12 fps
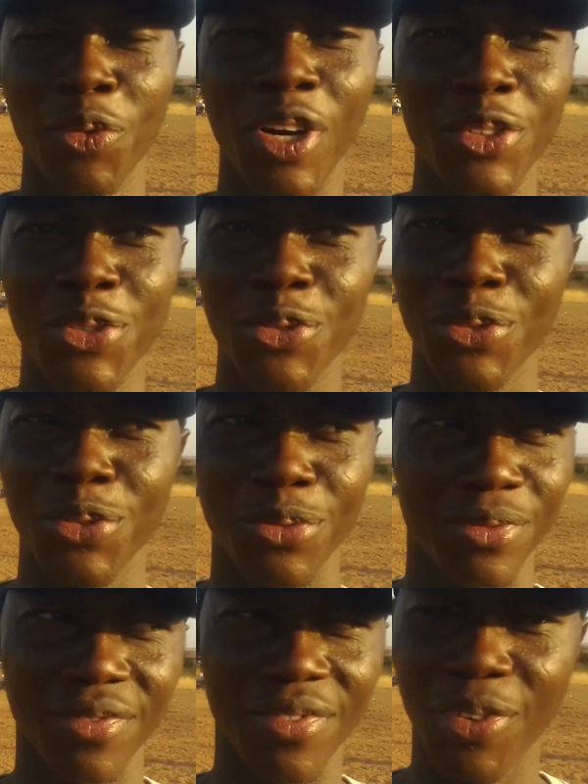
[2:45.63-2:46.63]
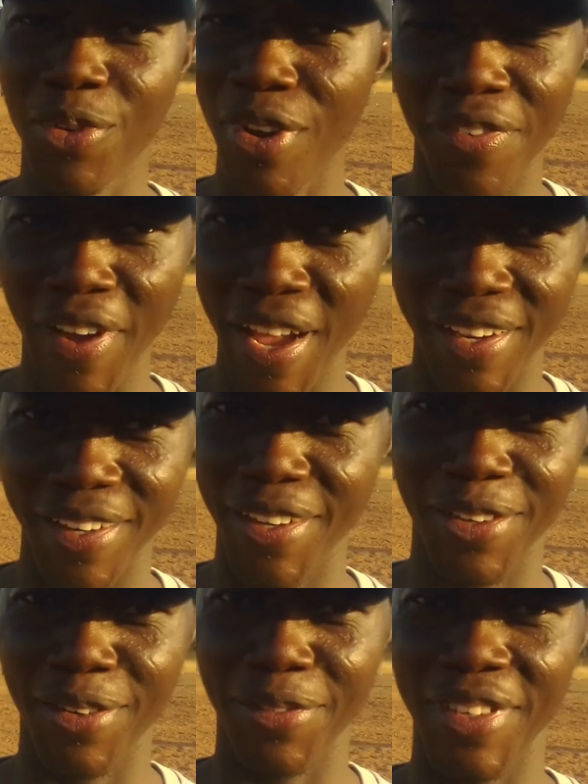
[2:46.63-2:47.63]
We want to qualify at
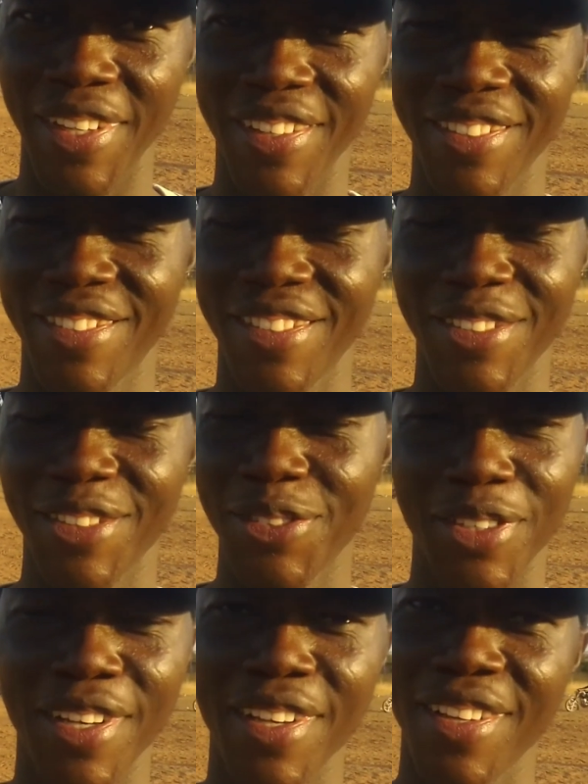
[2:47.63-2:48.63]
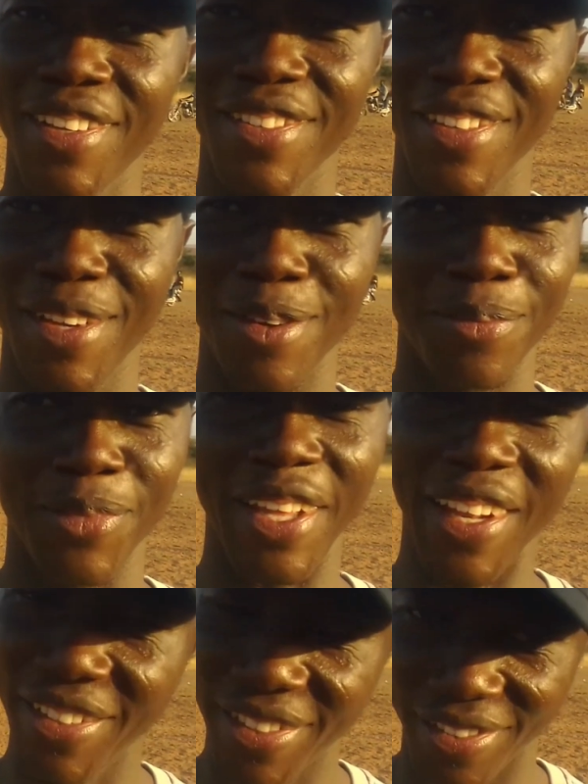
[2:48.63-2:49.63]
the end of the season to
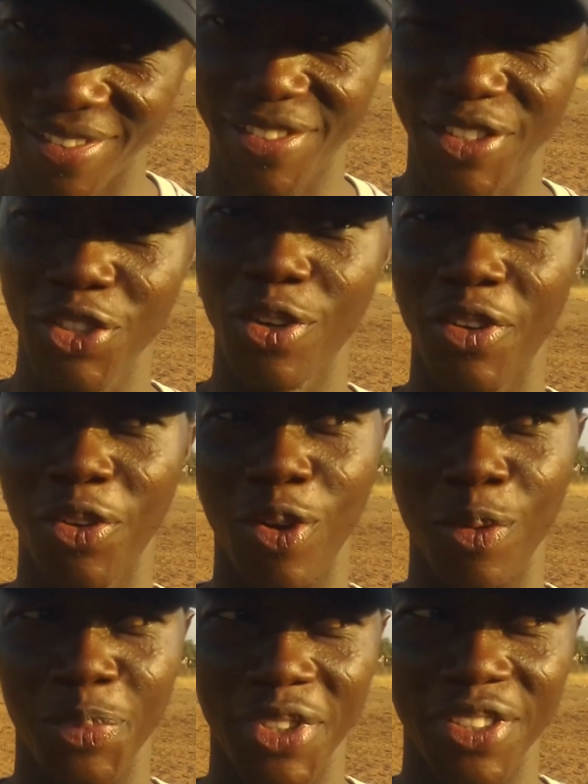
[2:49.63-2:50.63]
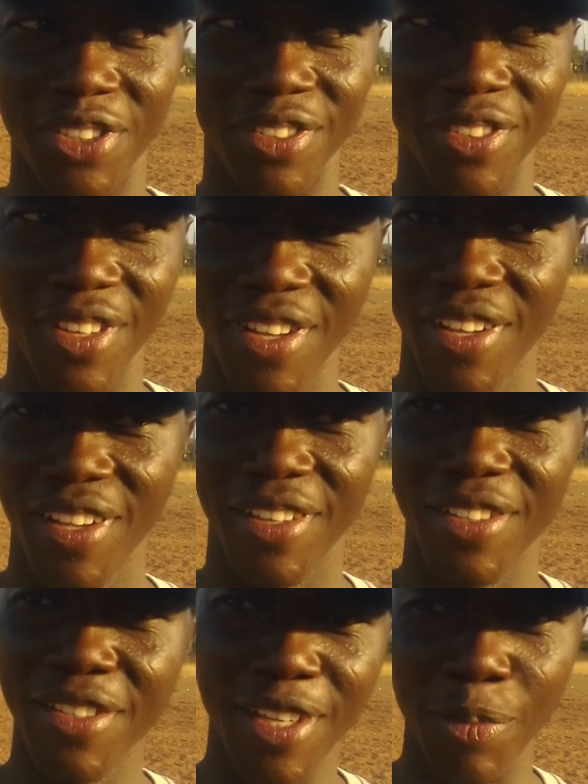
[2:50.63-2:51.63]
the next stage of the competition.
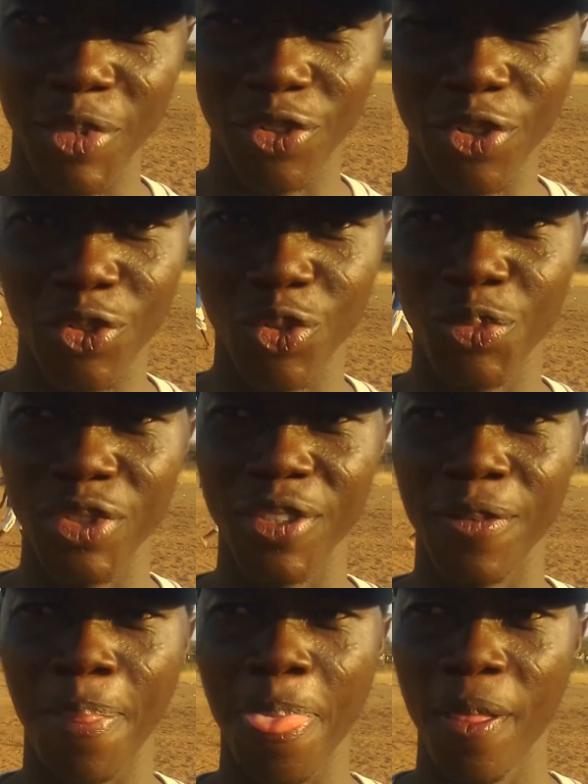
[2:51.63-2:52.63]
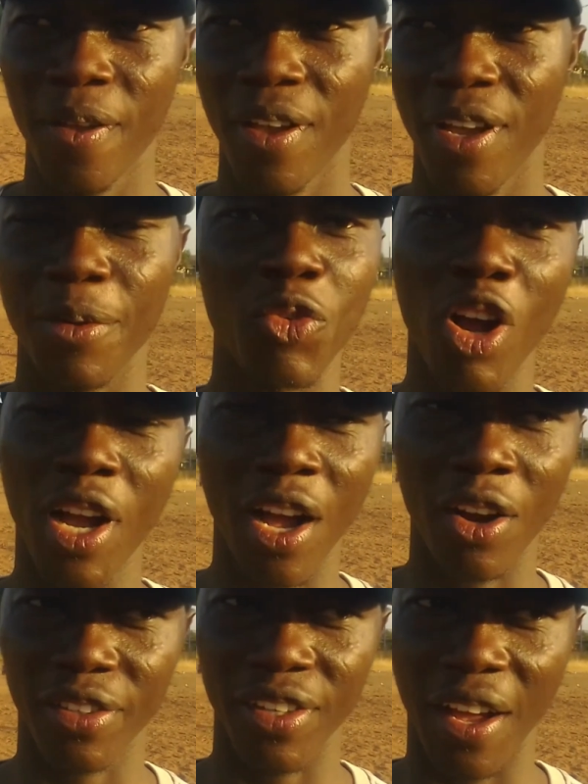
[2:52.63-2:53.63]
This time it's going to be a
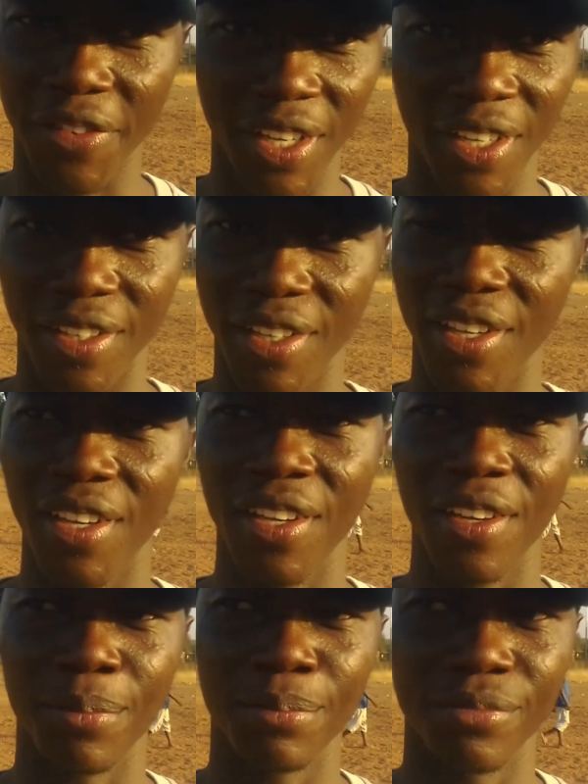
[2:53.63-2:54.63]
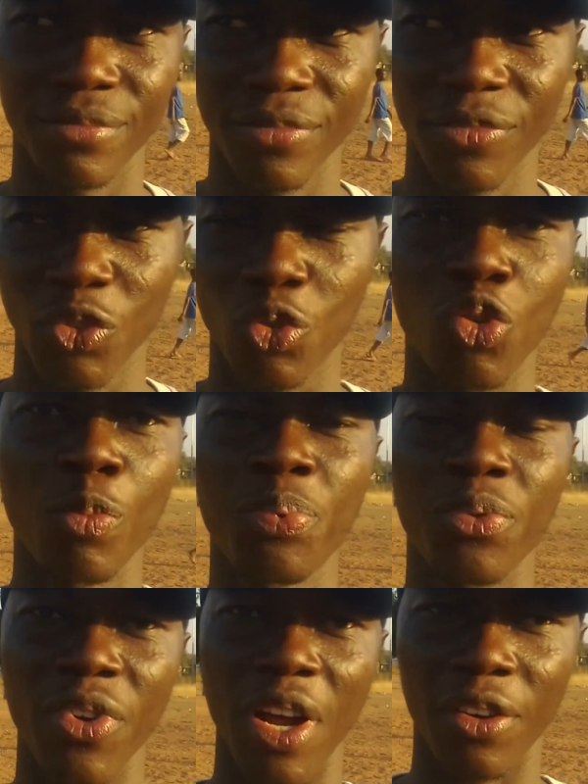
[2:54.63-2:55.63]
knockout after the group
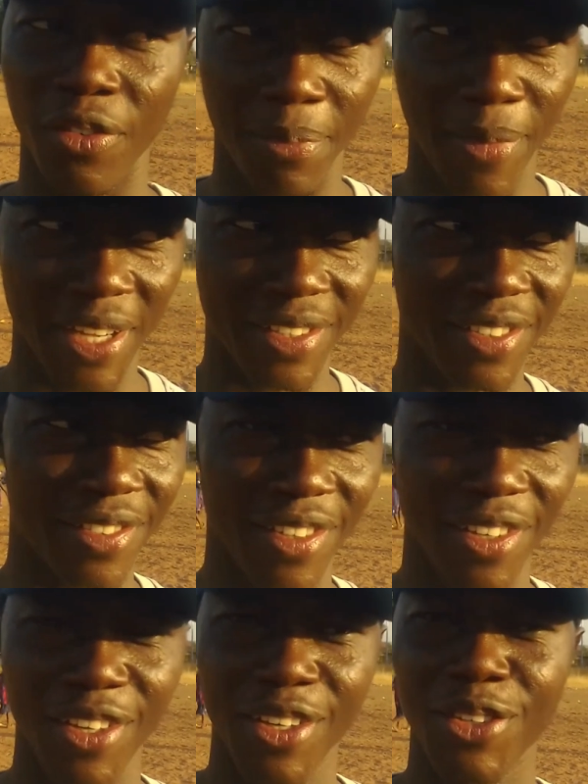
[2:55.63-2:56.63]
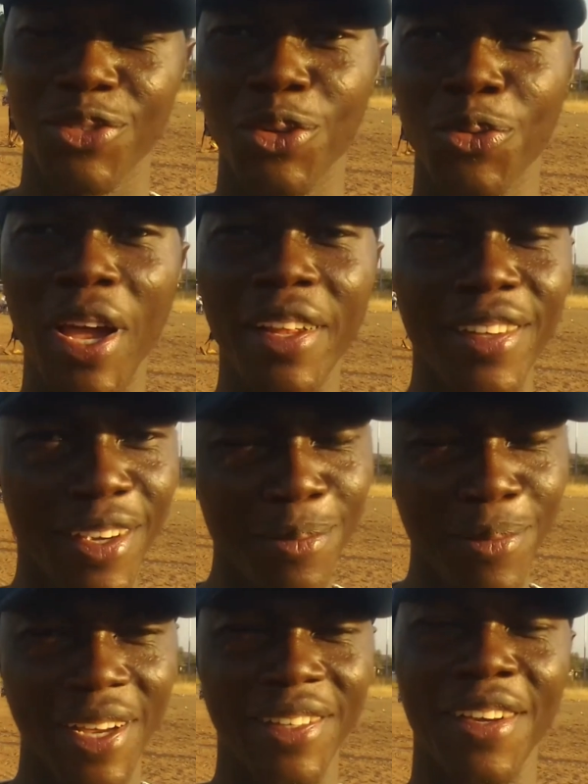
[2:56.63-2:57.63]
round of matches. So we are
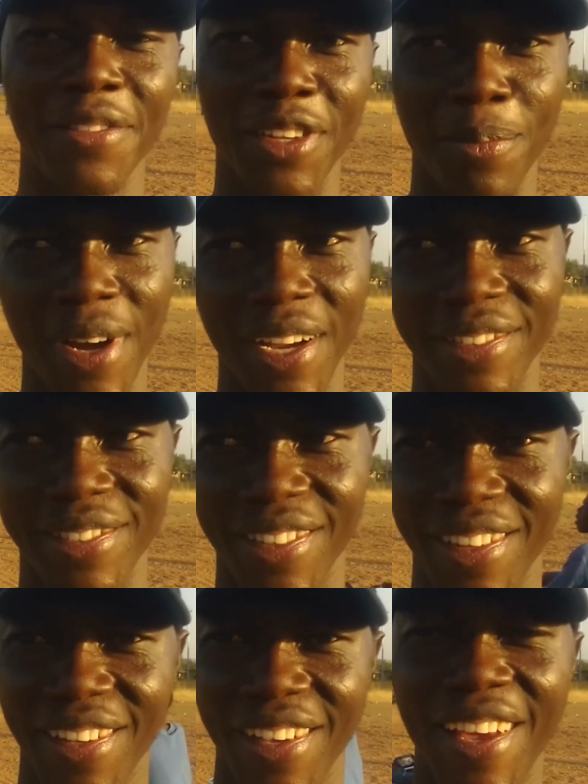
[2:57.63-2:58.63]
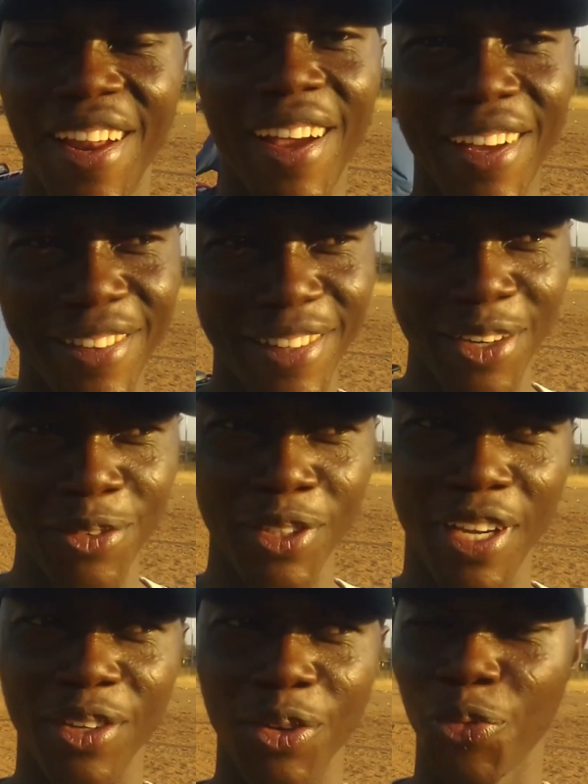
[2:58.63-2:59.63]
taking match after match, and I can tell
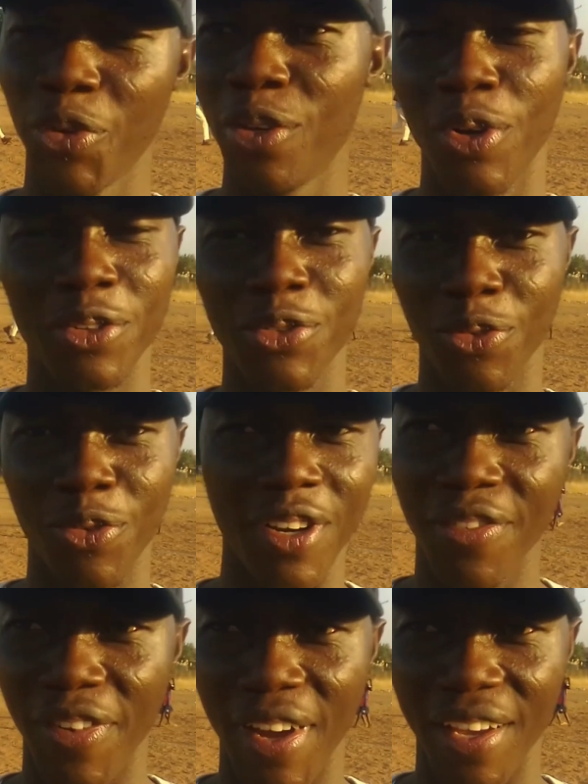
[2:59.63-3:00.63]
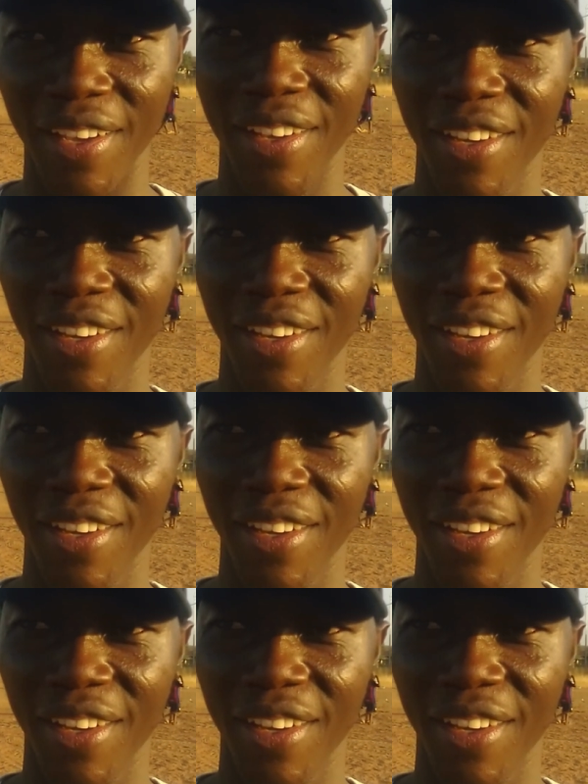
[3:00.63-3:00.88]
you that we want to qualify.